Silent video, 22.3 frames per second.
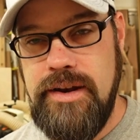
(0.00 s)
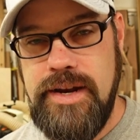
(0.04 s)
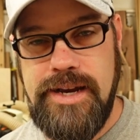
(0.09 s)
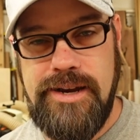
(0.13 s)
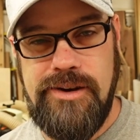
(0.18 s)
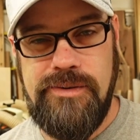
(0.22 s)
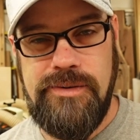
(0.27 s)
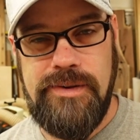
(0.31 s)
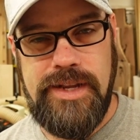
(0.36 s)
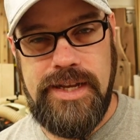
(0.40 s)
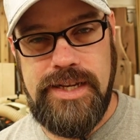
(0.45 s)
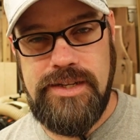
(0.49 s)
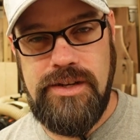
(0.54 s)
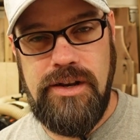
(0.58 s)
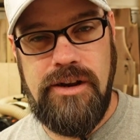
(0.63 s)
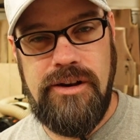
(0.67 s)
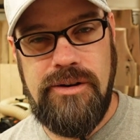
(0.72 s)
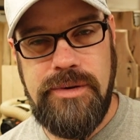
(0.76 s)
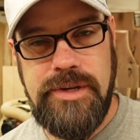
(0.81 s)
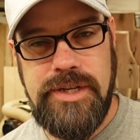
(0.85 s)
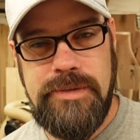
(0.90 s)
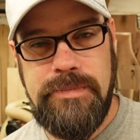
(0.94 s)
Now, as
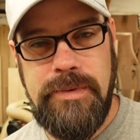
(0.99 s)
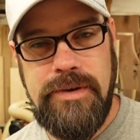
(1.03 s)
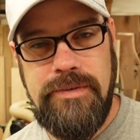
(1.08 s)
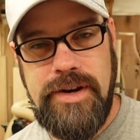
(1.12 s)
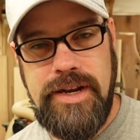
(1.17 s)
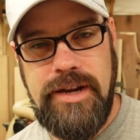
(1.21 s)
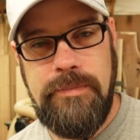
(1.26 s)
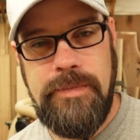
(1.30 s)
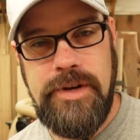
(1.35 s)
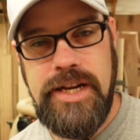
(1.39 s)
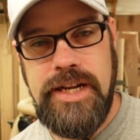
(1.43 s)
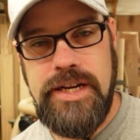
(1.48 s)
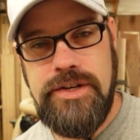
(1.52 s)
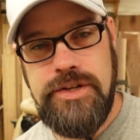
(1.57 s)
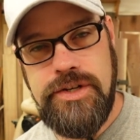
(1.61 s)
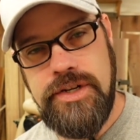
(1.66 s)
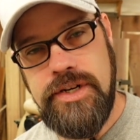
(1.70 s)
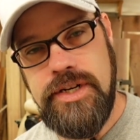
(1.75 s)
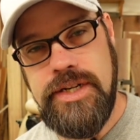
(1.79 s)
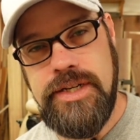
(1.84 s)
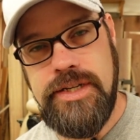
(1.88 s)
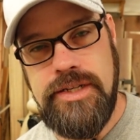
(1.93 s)
always, my
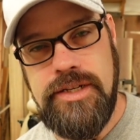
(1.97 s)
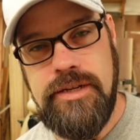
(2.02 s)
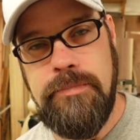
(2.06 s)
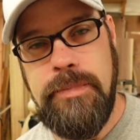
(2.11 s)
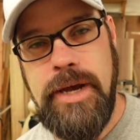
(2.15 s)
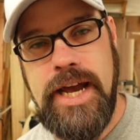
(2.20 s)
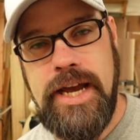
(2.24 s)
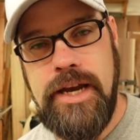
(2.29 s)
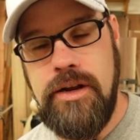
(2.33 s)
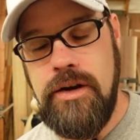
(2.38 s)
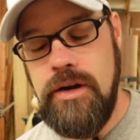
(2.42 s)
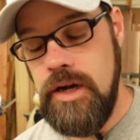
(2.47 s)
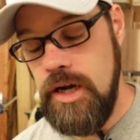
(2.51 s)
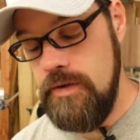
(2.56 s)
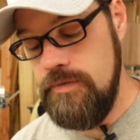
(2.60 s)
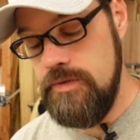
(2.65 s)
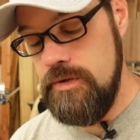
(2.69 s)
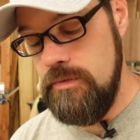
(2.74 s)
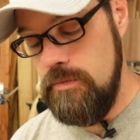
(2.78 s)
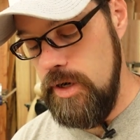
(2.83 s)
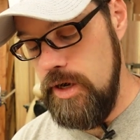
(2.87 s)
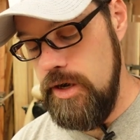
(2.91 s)
recommendation is to back it
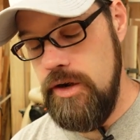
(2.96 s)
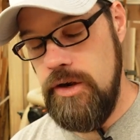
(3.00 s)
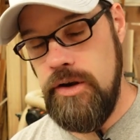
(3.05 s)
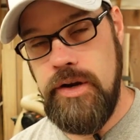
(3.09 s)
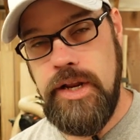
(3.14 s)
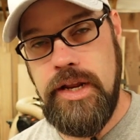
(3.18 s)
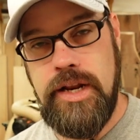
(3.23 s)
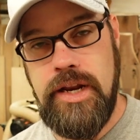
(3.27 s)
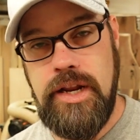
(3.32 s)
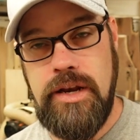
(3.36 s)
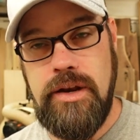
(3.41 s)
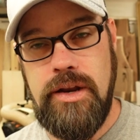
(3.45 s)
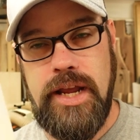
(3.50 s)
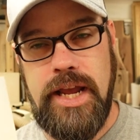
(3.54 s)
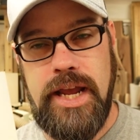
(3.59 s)
off to where you're getting